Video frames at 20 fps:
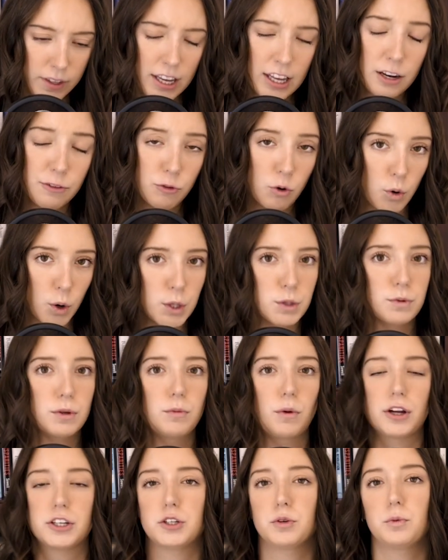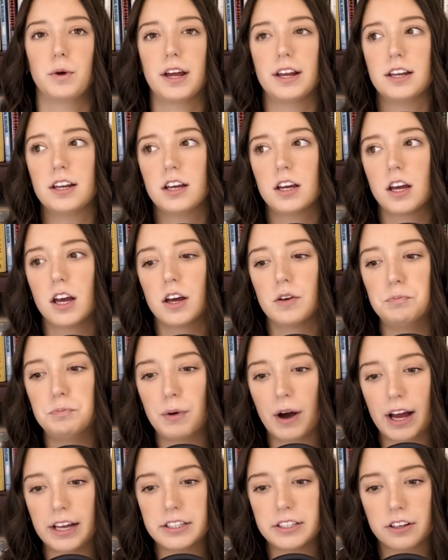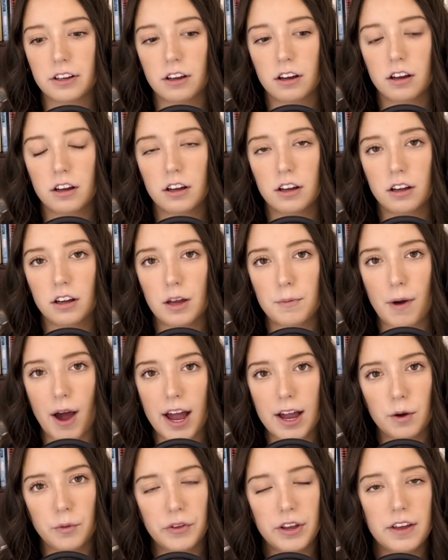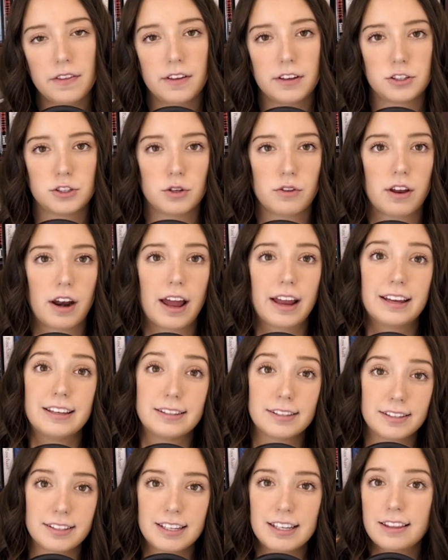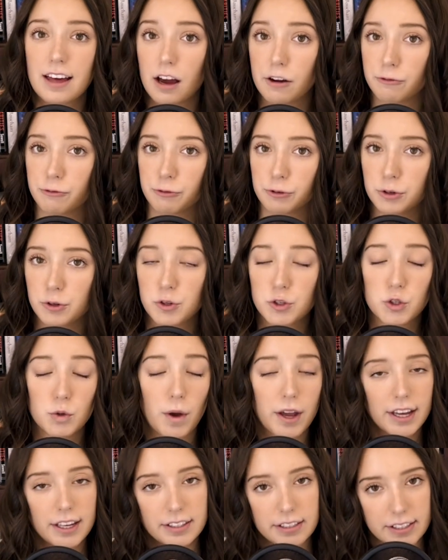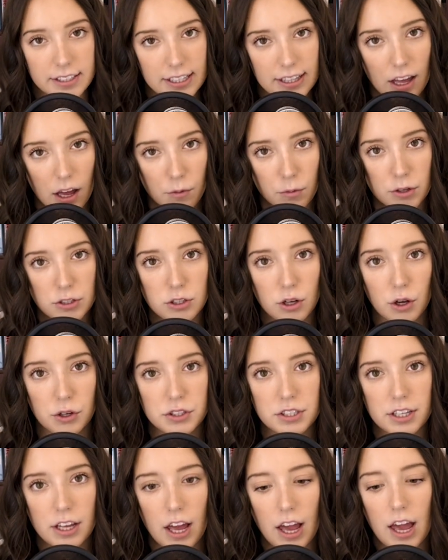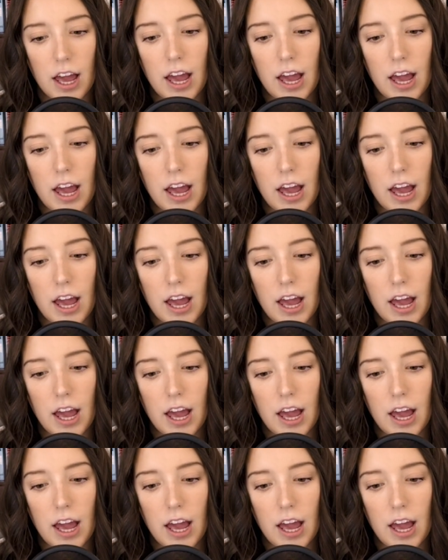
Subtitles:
And of course we want to win, but am I only in this so that I can see that fruit, so I can see that result?